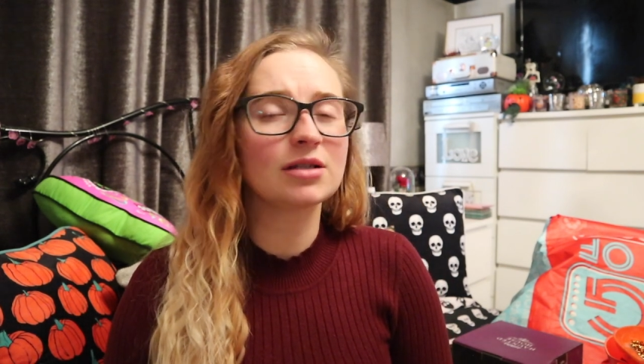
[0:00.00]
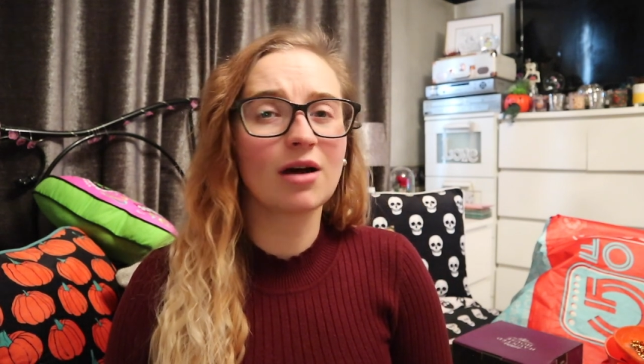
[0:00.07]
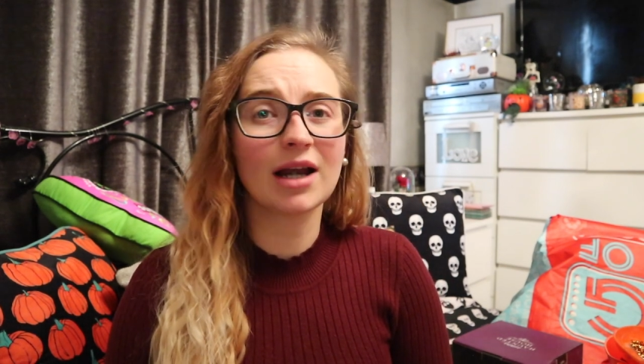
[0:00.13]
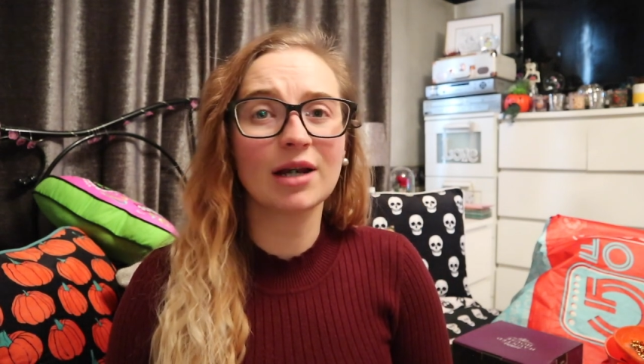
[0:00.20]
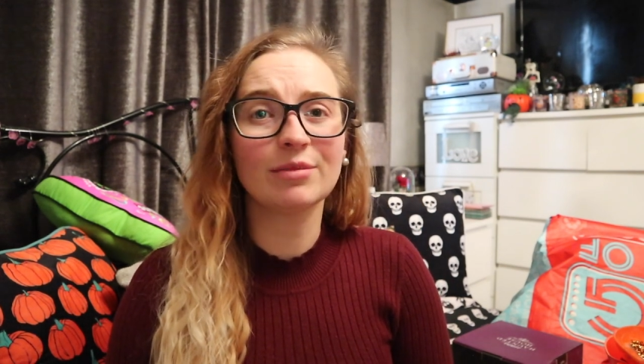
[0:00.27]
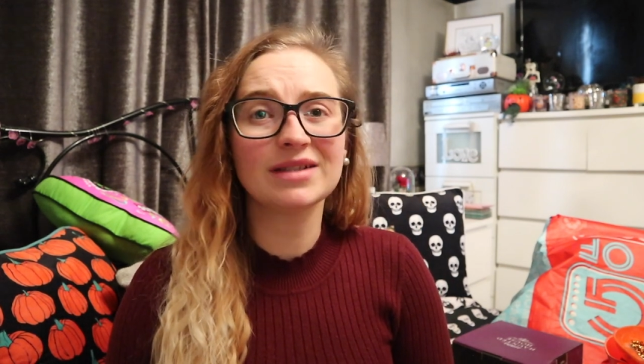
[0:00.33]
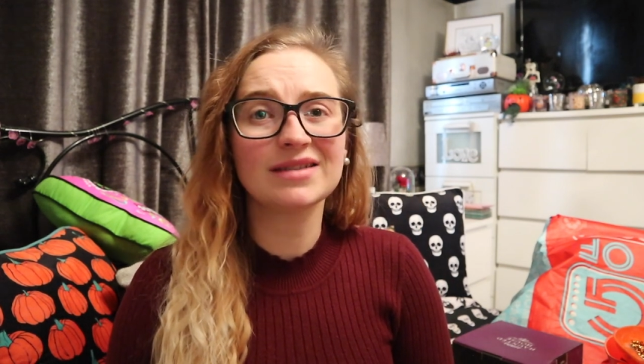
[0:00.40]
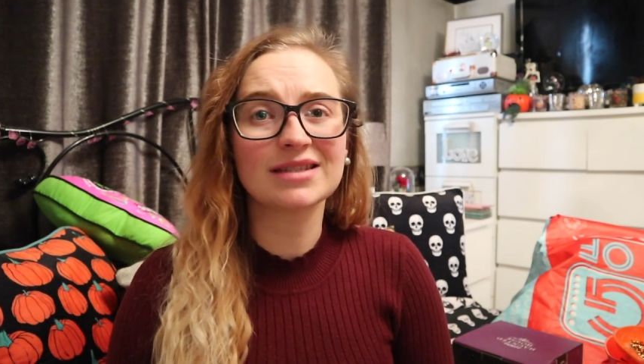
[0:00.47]

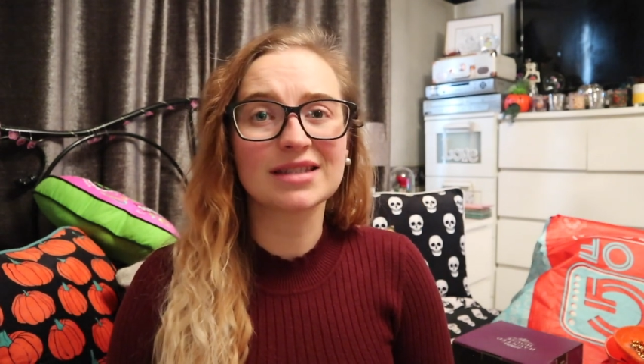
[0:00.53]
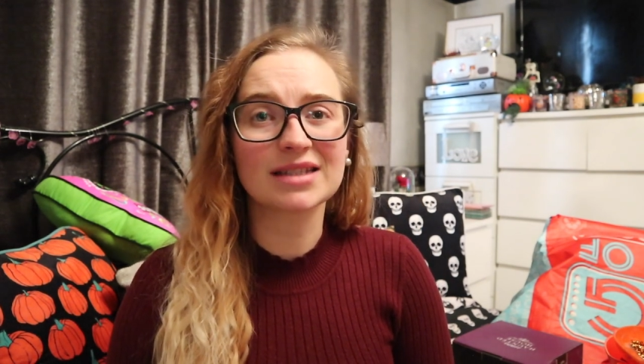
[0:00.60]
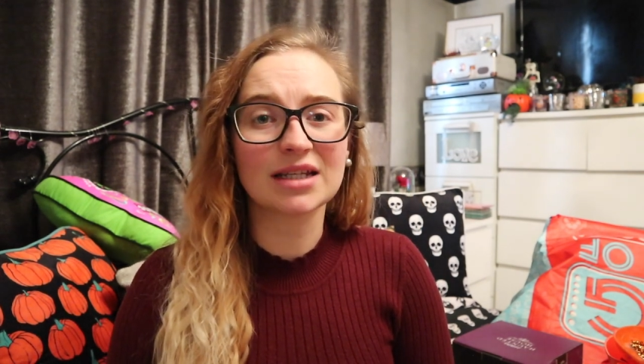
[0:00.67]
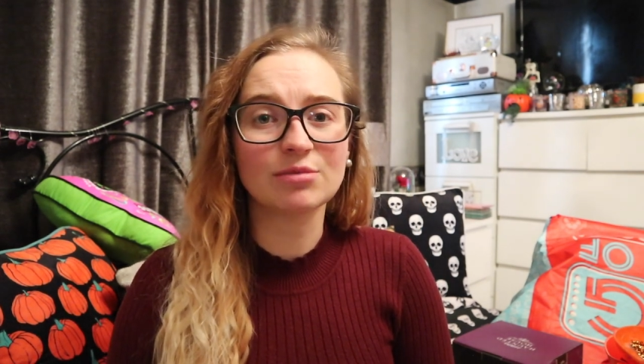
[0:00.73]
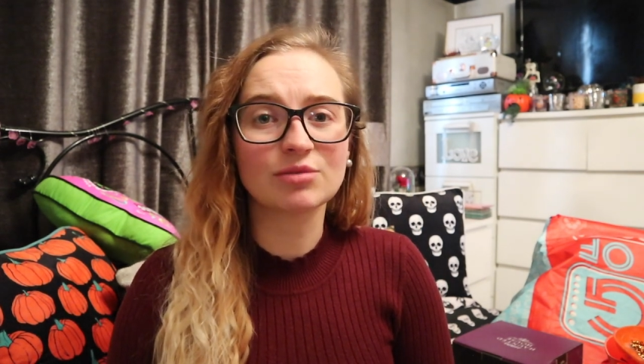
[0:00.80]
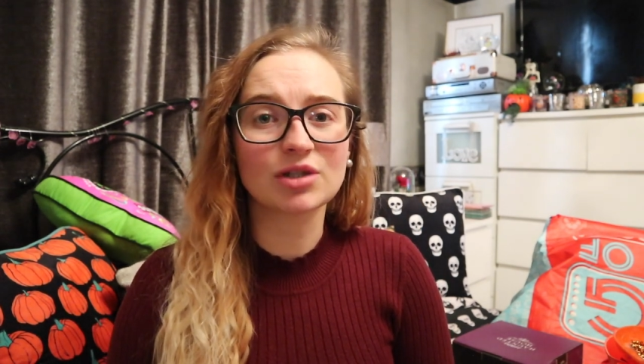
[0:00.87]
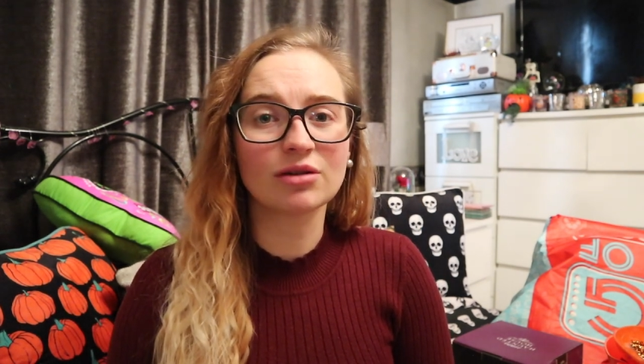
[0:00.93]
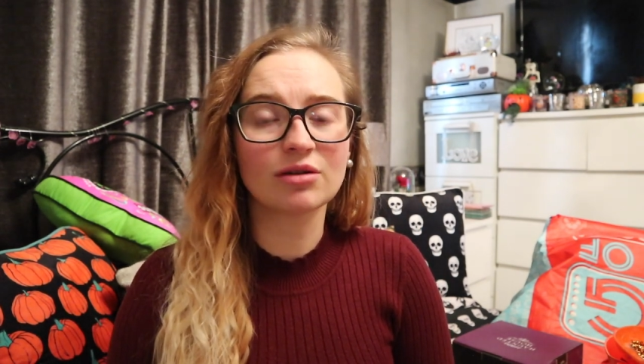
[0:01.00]
kind of been
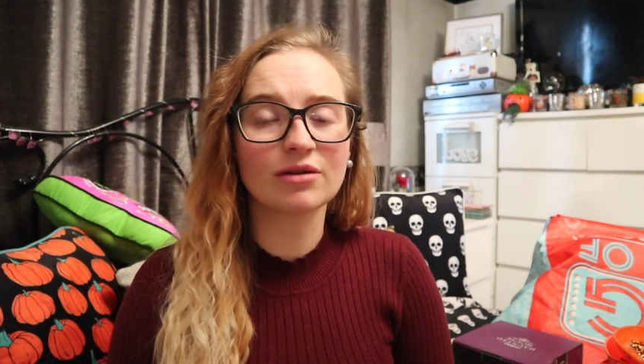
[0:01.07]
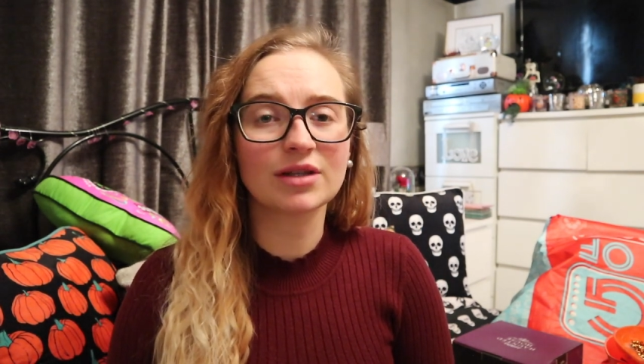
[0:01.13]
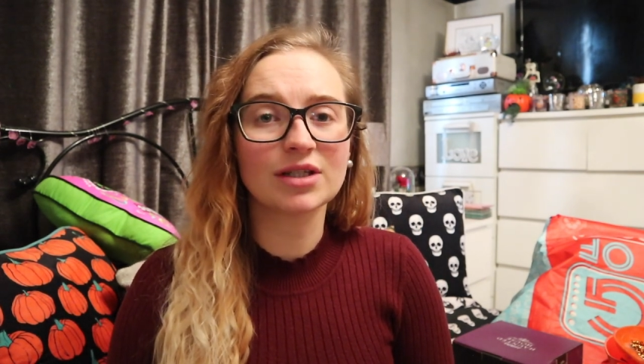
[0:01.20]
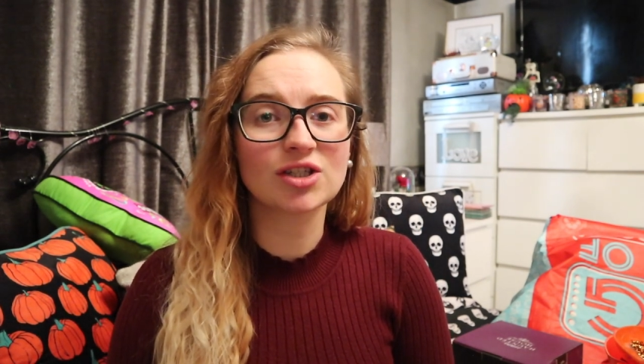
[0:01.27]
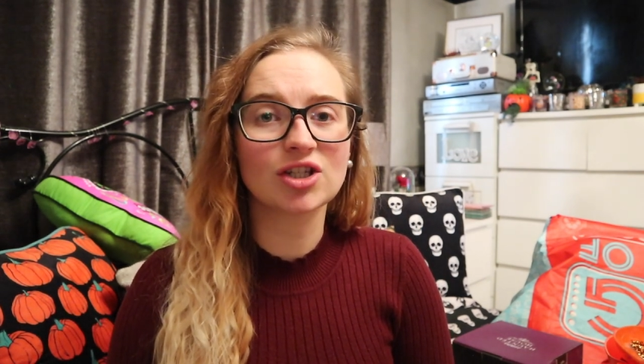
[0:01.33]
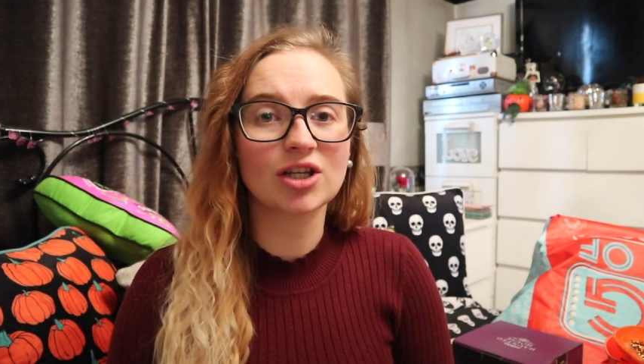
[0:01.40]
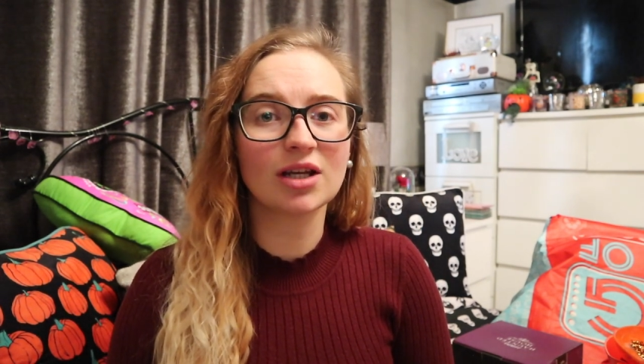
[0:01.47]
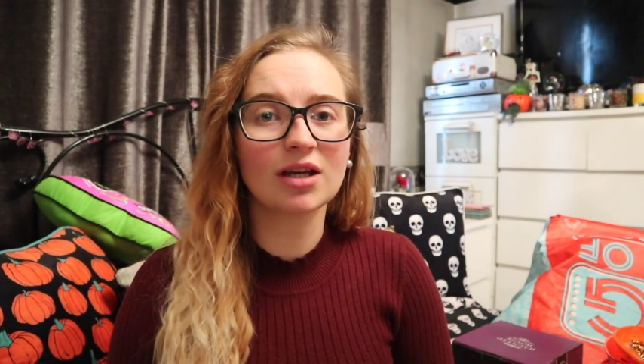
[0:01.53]
skipped a lot
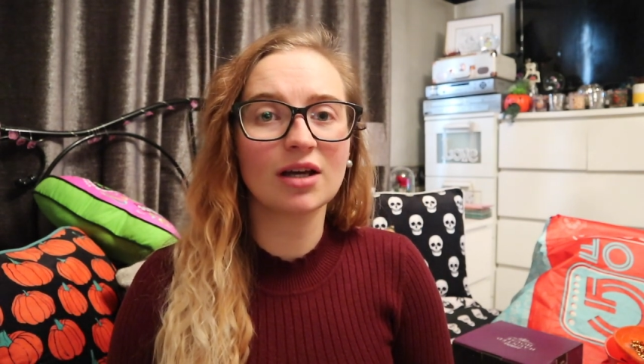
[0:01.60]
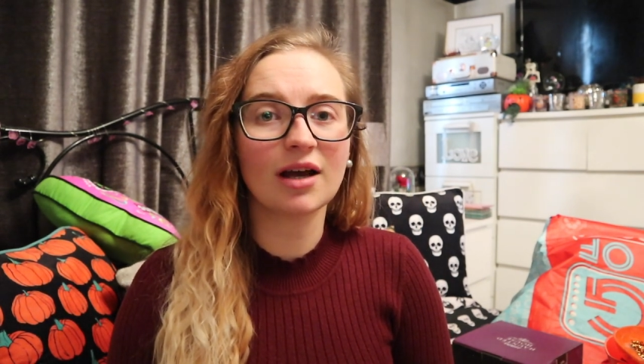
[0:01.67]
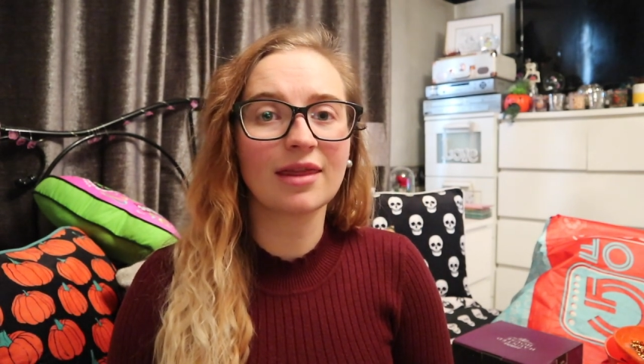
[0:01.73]
this year